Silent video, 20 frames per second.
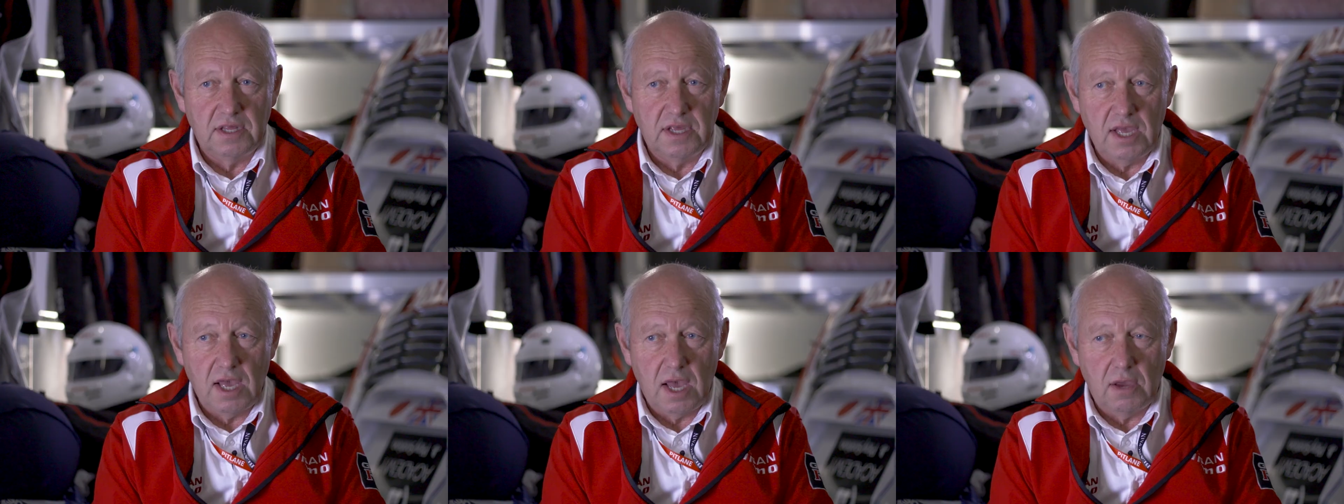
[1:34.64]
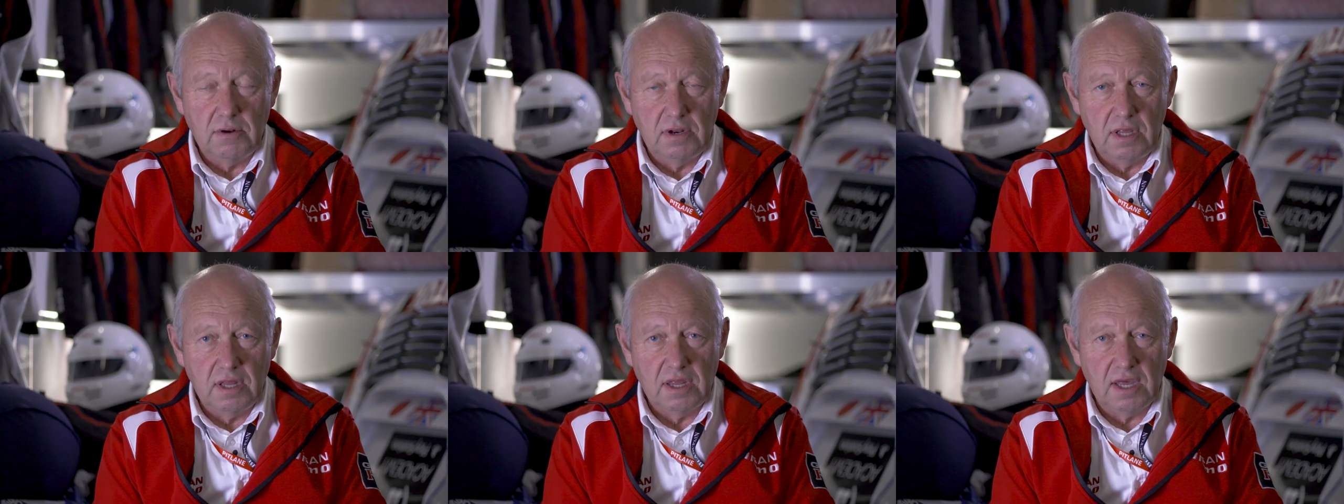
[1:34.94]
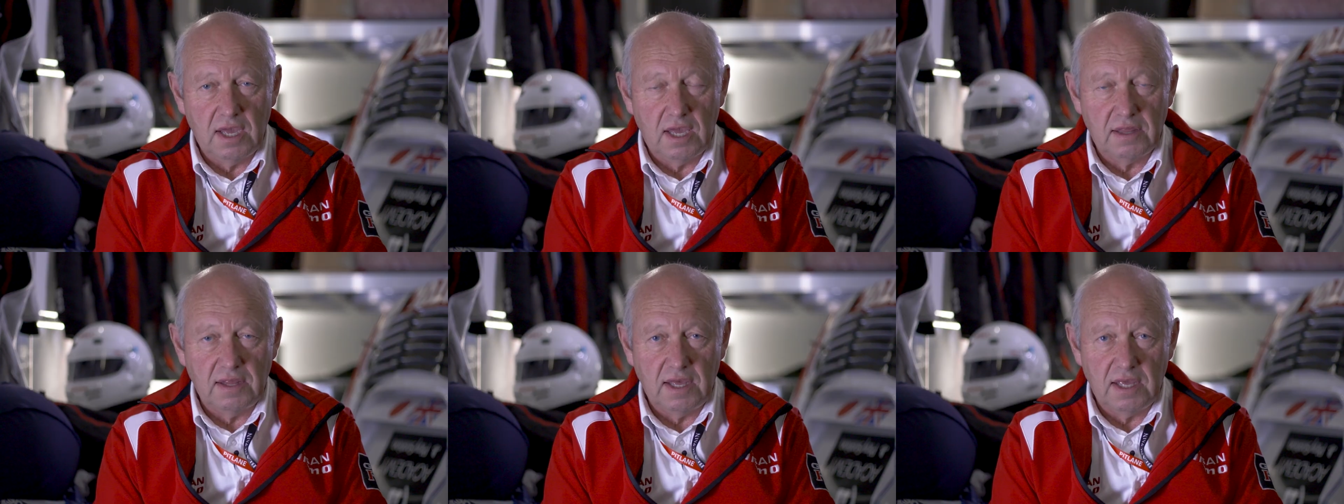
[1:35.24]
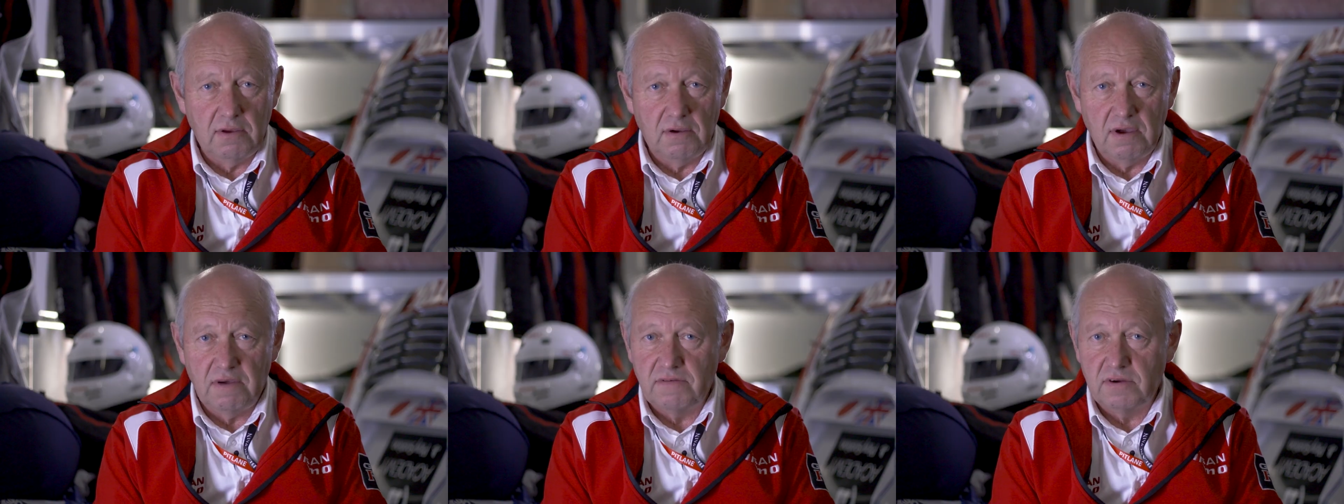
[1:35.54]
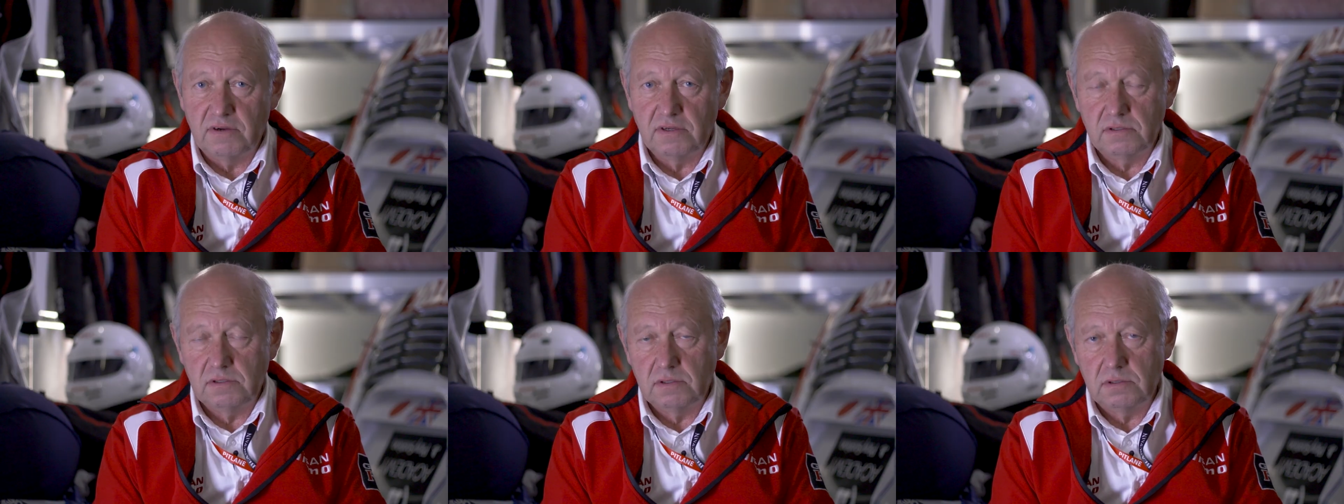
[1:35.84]
The only thing that you
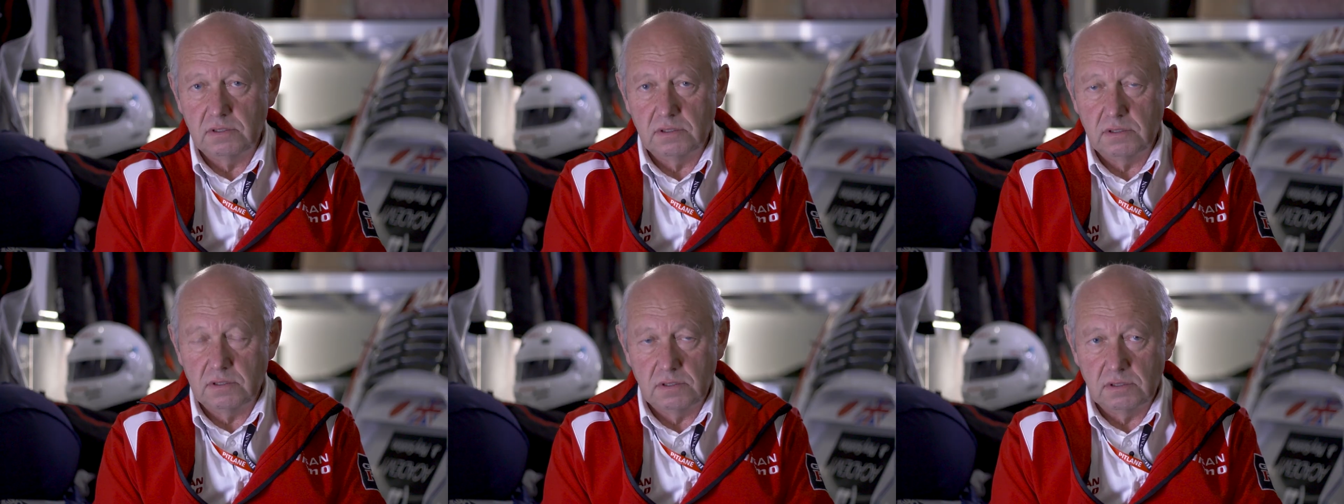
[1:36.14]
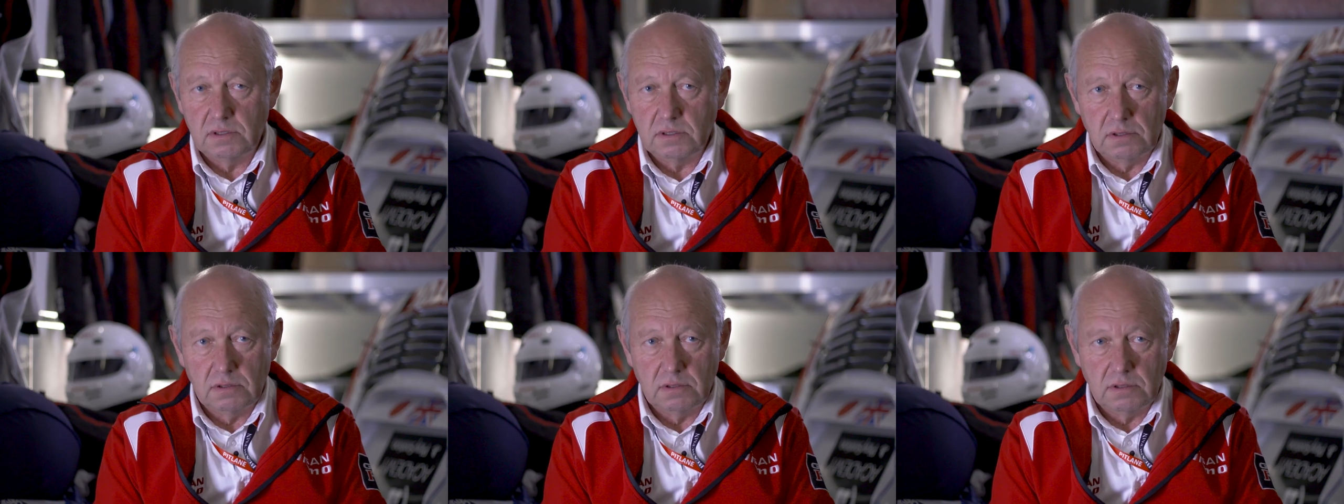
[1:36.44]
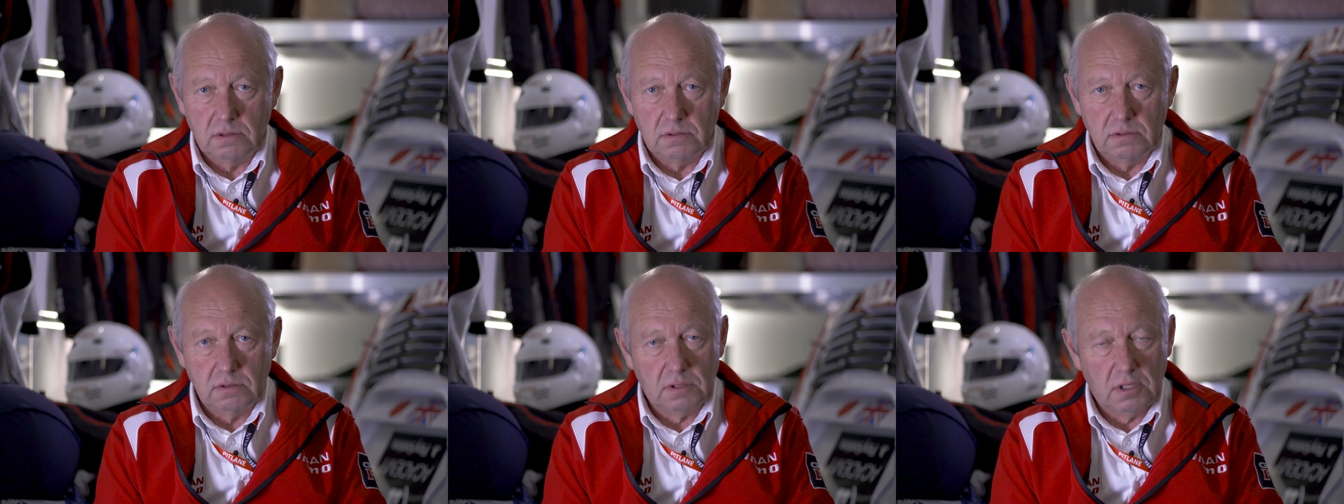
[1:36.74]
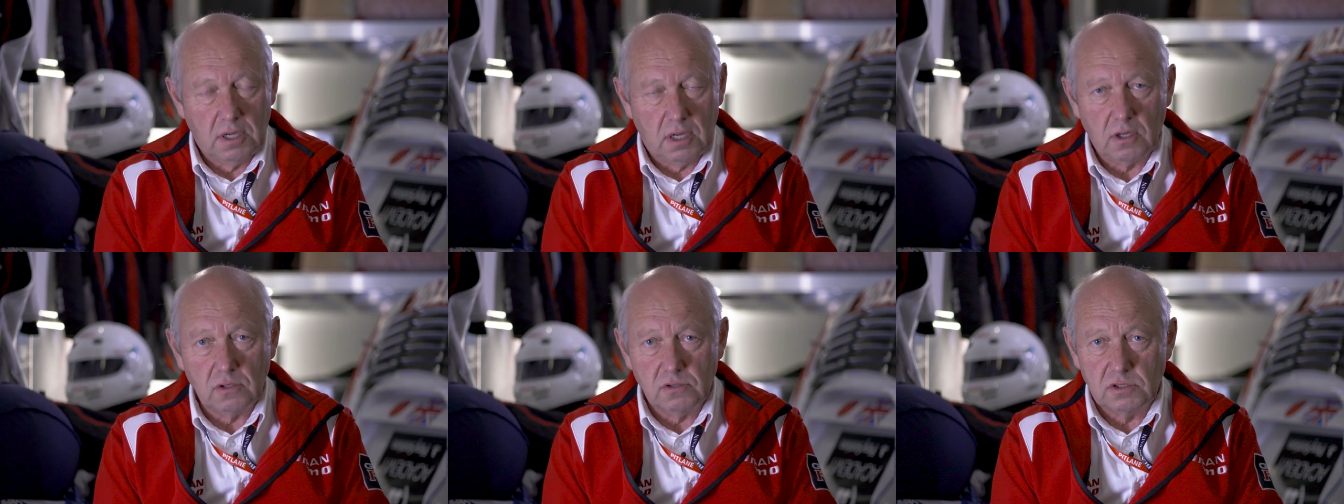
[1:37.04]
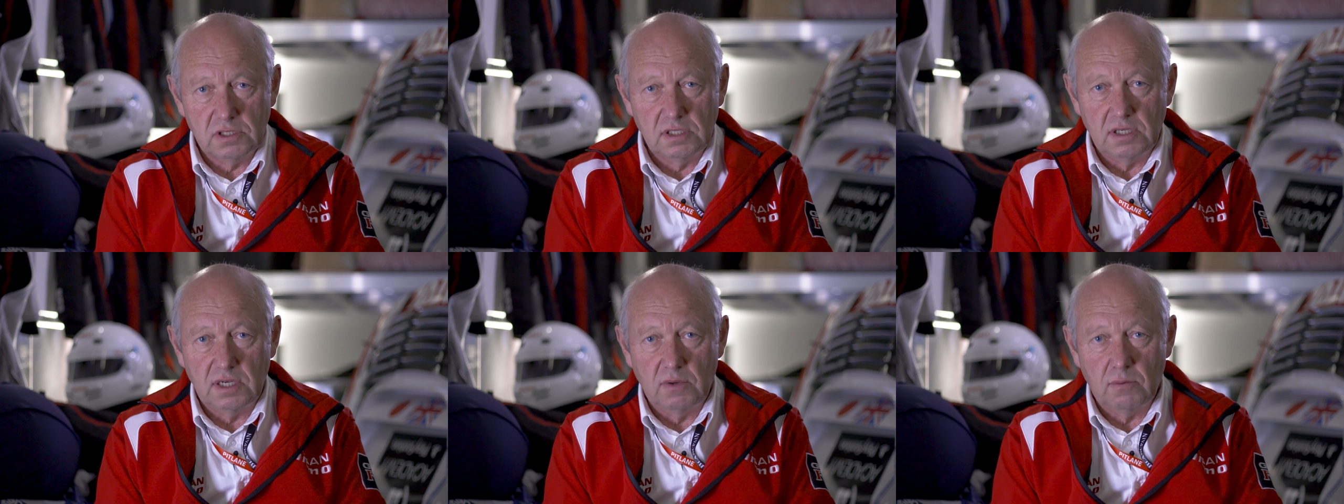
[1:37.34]
ever
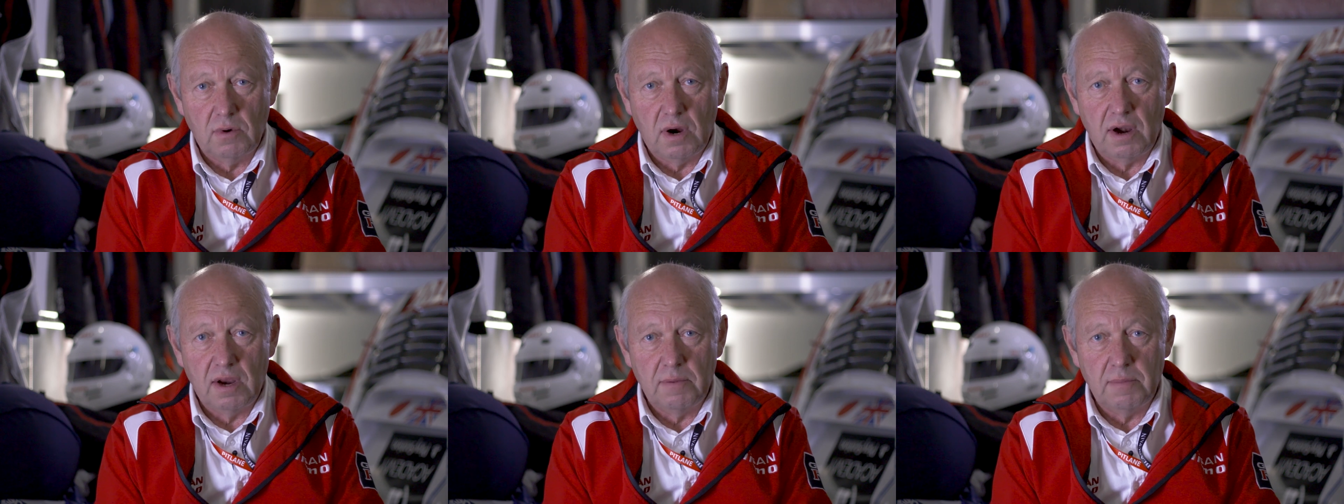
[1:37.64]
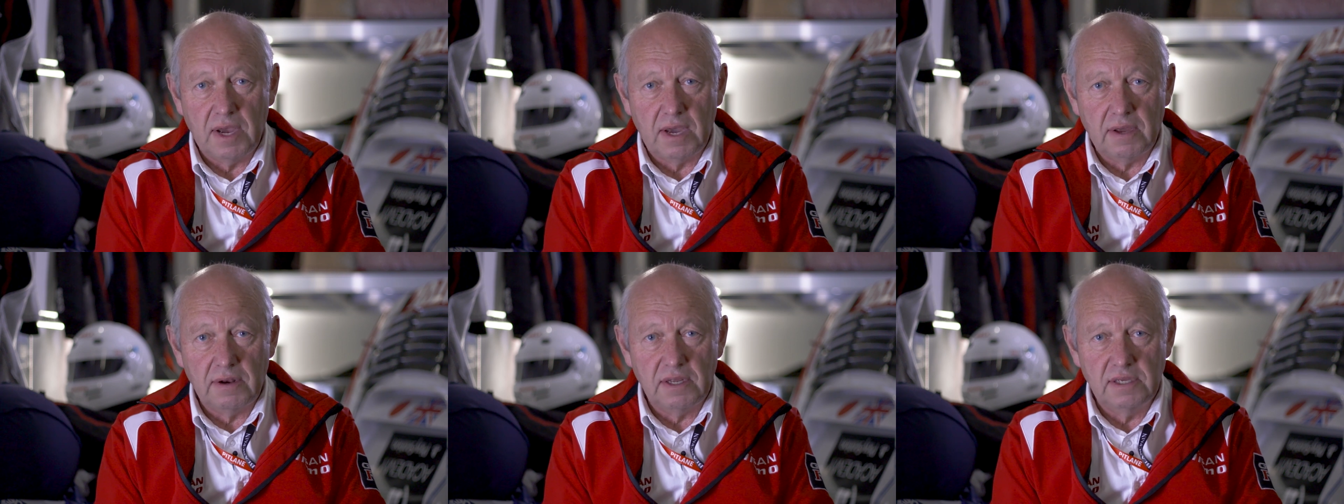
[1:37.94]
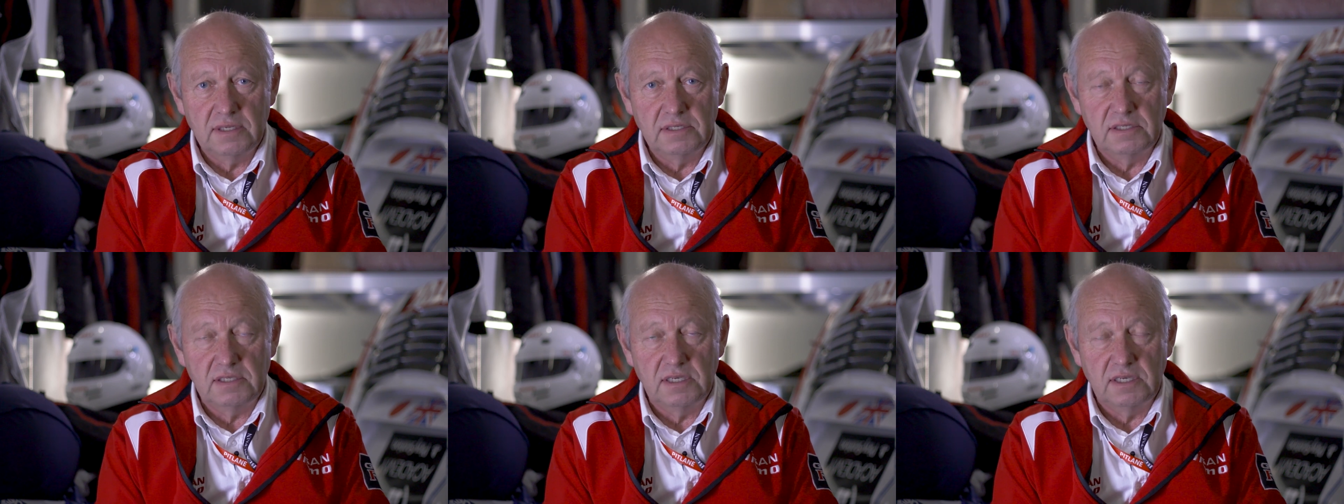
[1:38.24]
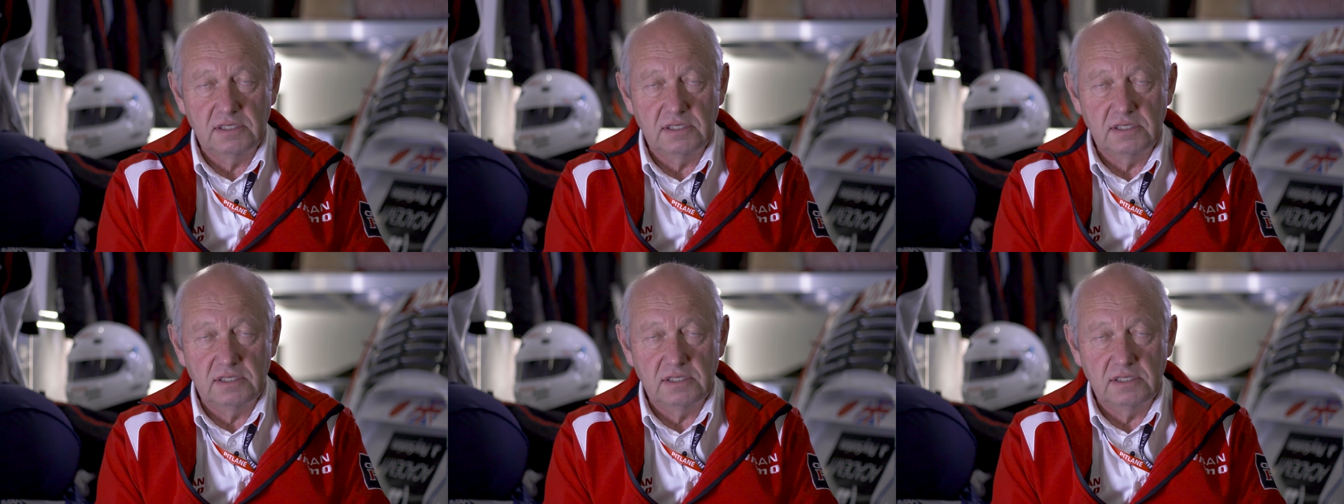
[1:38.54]
constantly worry about is,